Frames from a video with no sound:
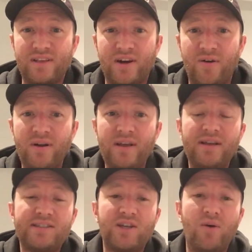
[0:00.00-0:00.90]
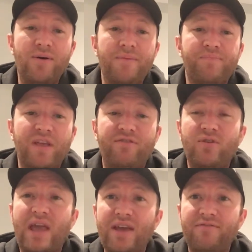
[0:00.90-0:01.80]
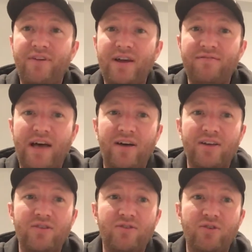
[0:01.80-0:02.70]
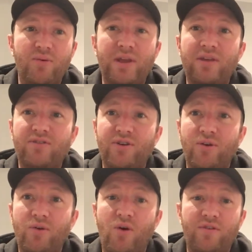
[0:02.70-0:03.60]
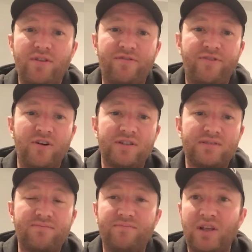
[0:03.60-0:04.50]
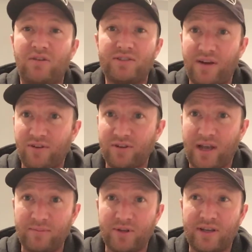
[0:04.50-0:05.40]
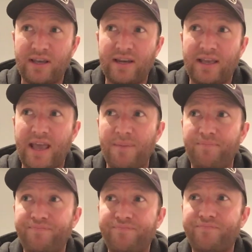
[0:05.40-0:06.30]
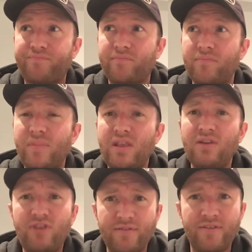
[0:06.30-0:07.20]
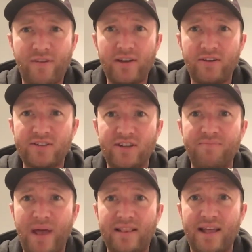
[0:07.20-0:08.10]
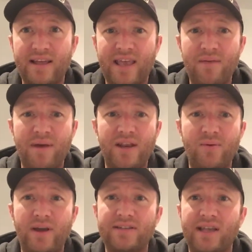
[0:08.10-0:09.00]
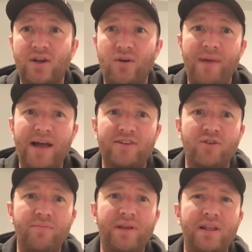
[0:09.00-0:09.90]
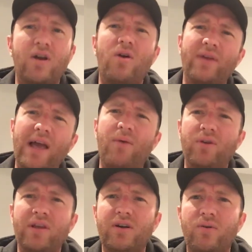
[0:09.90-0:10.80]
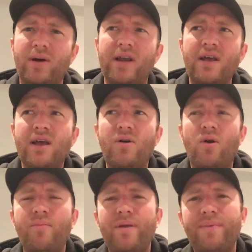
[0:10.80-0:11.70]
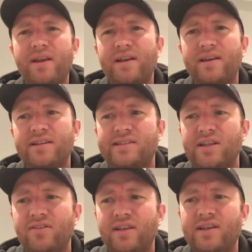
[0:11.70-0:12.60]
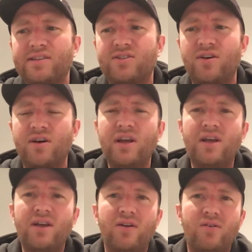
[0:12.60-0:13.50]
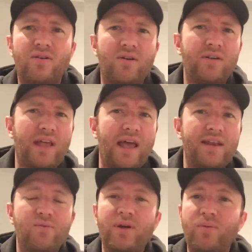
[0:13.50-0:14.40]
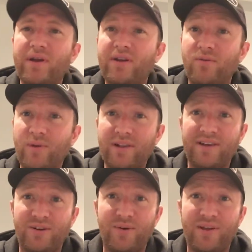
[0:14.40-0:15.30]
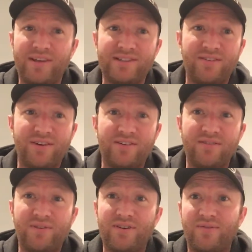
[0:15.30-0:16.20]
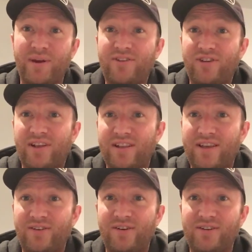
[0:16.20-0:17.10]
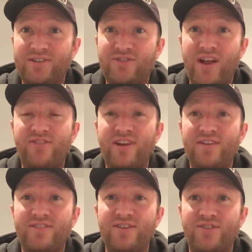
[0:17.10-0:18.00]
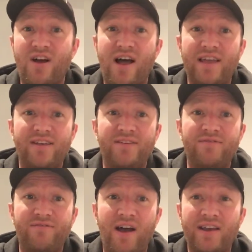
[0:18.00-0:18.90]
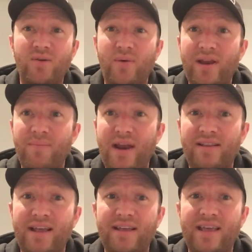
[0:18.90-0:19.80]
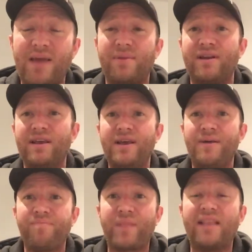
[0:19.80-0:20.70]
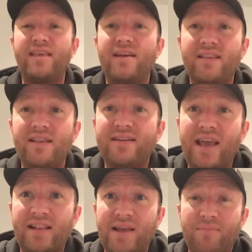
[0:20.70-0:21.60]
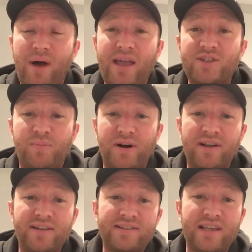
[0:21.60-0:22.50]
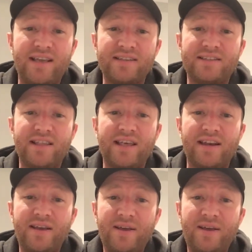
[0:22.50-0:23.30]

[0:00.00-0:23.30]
you know? So if you can't find value doing what you do over the first, you know, several times looking at a game, do you ever find yourself betting that game anyways, like going back to it and being like, oh yeah, well, you know what? Oh, maybe I didn't consider this or that. And what you're really doing is you're reaching, like you're stretching to try and find a way to bet on that game. And at the end of the day, like my experience is that,